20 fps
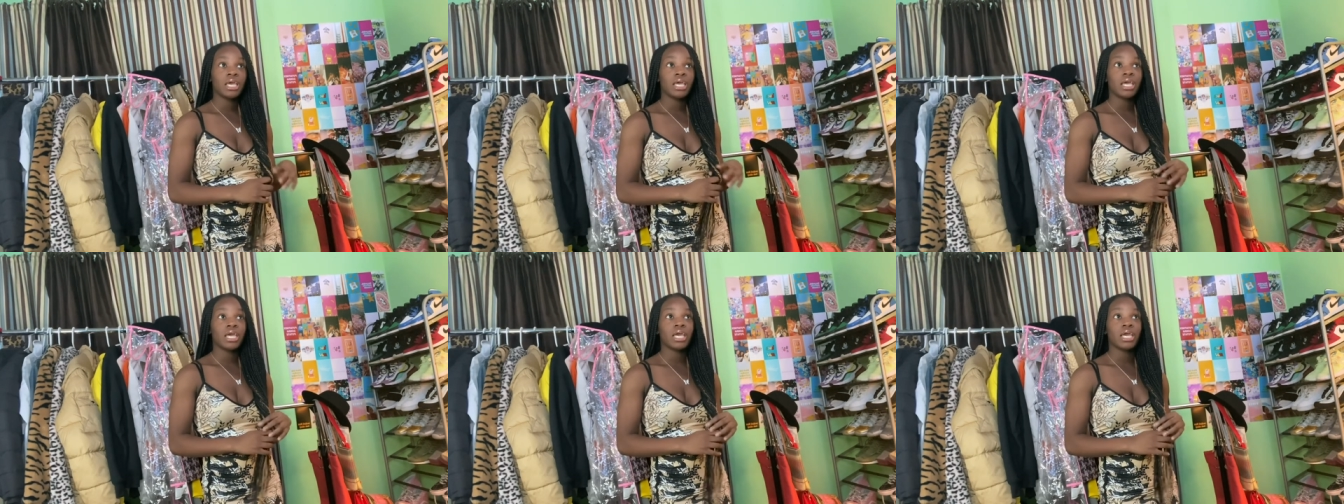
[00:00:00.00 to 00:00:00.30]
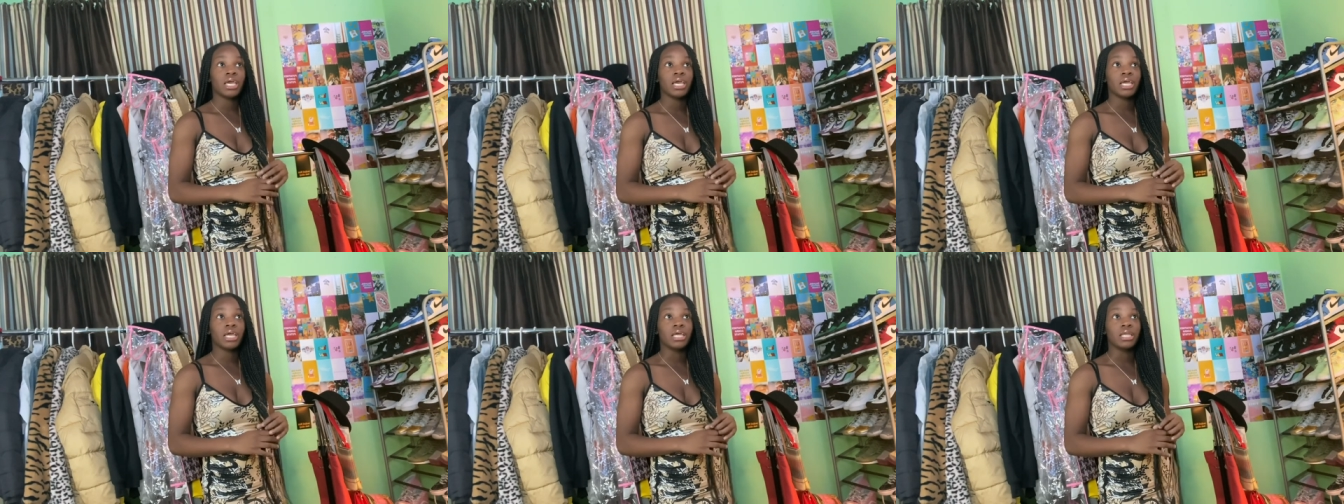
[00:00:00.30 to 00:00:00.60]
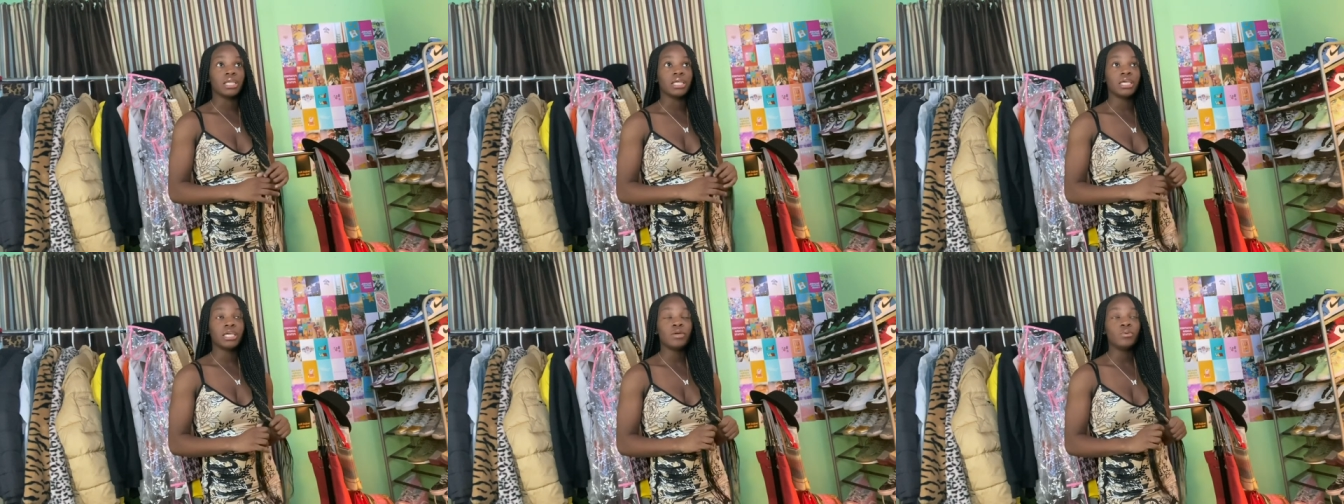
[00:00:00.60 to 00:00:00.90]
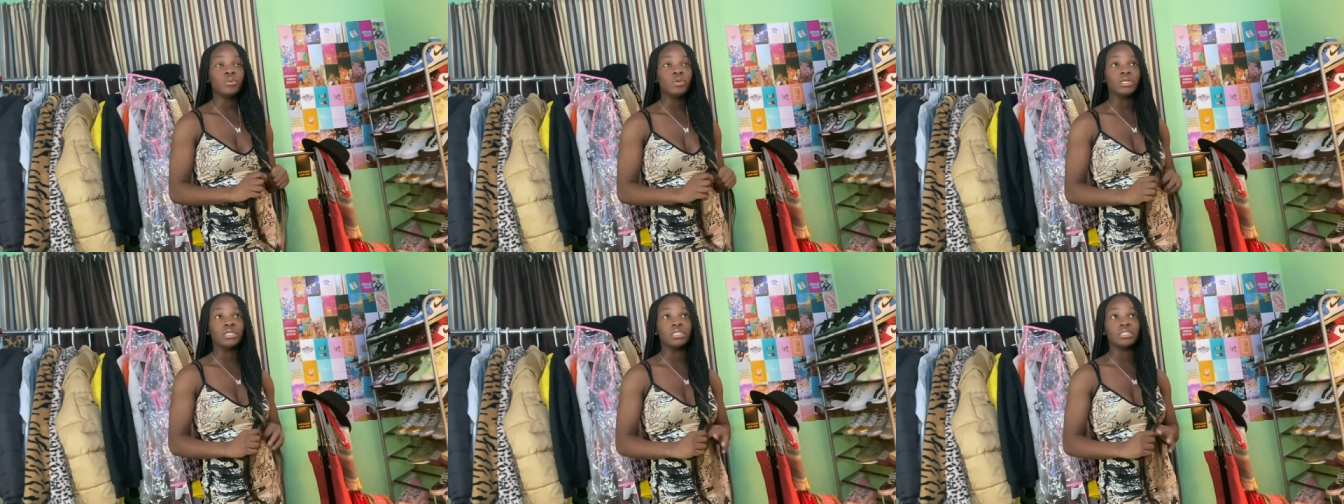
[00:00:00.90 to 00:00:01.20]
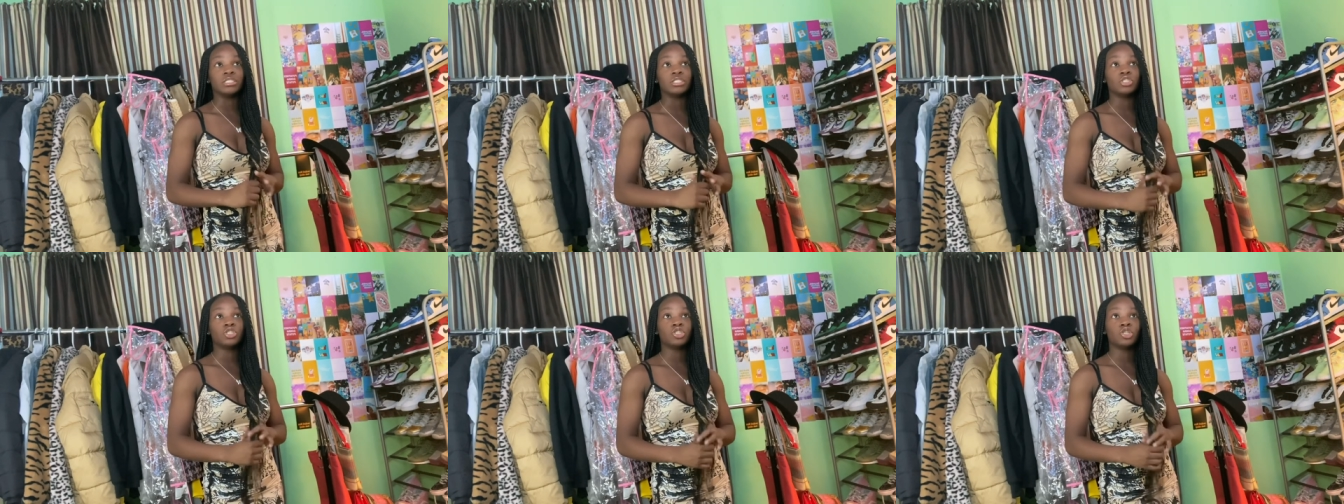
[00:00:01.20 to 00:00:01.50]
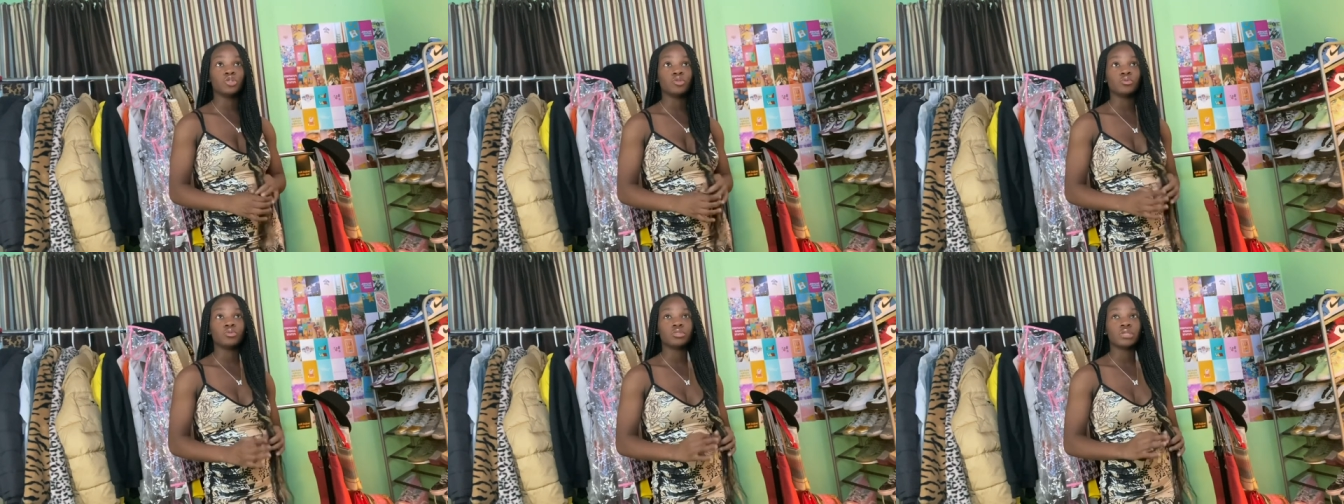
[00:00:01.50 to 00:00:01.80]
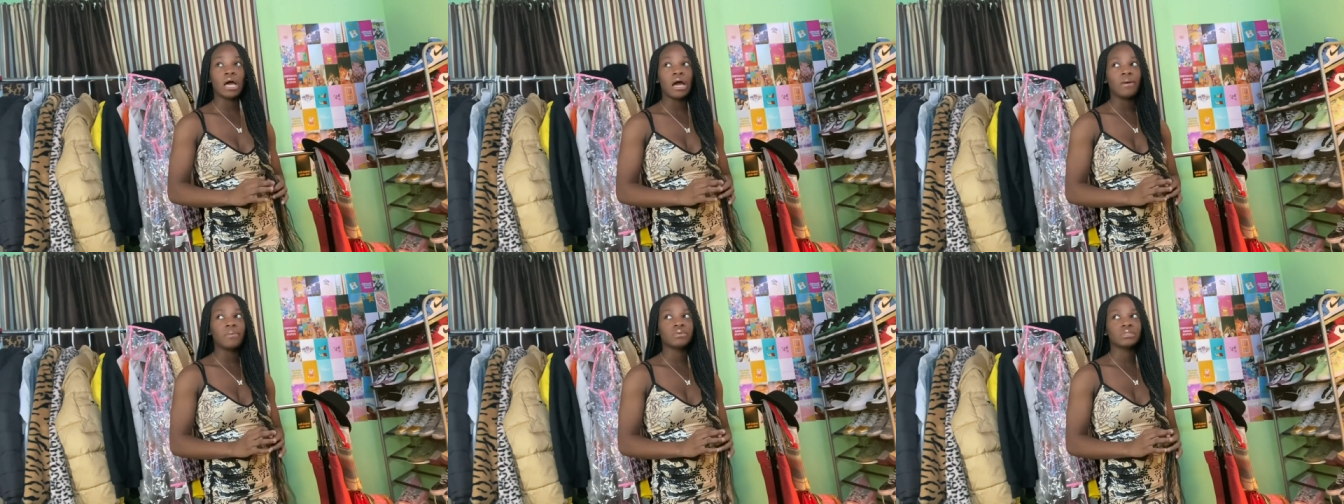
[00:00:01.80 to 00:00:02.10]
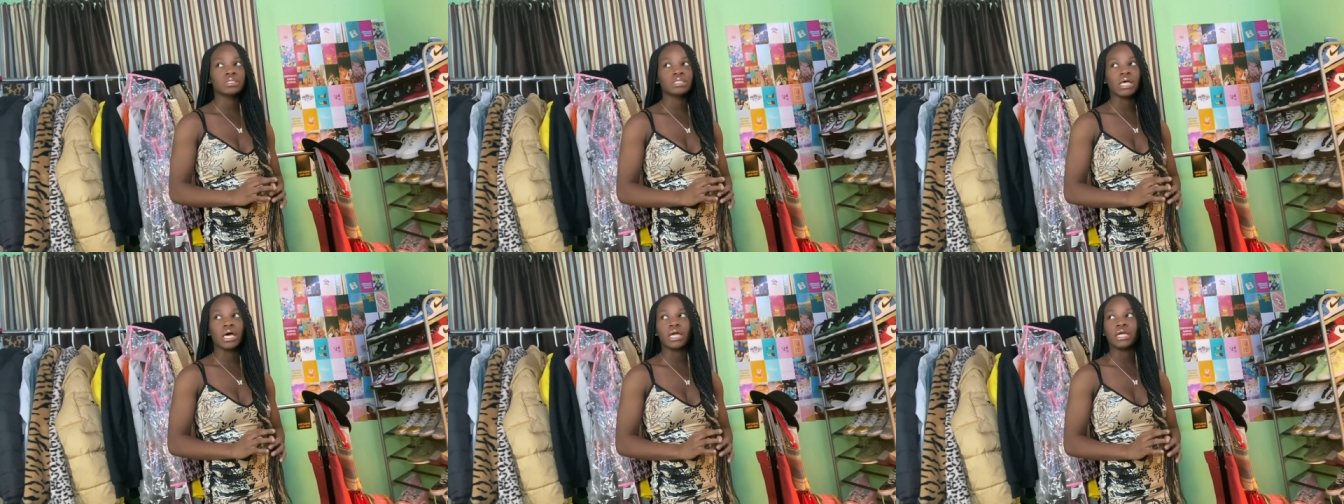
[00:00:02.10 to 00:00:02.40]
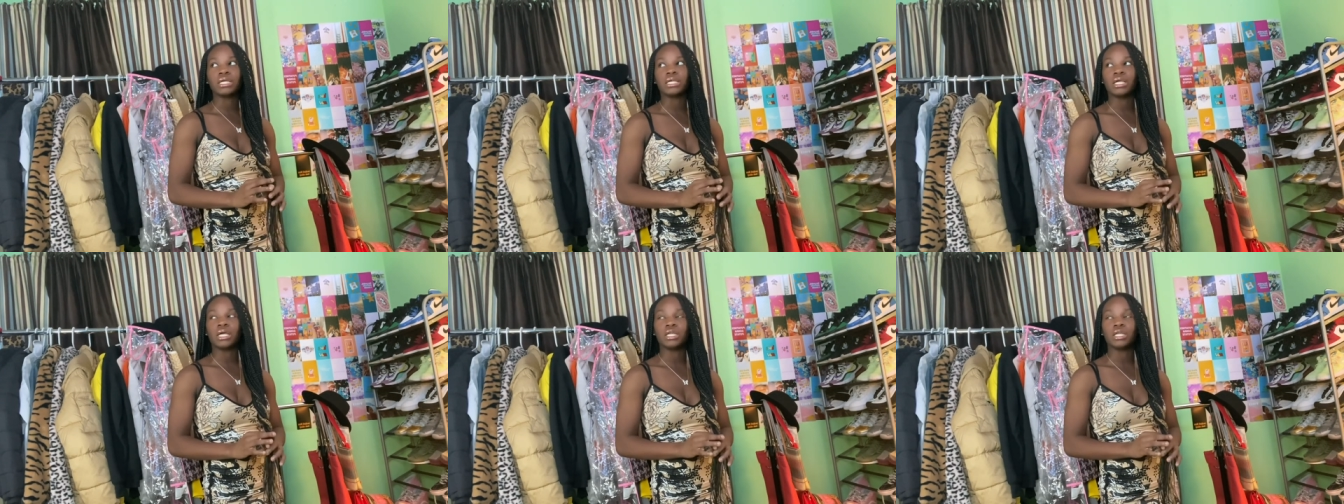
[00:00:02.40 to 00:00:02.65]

and he was too, so I was like,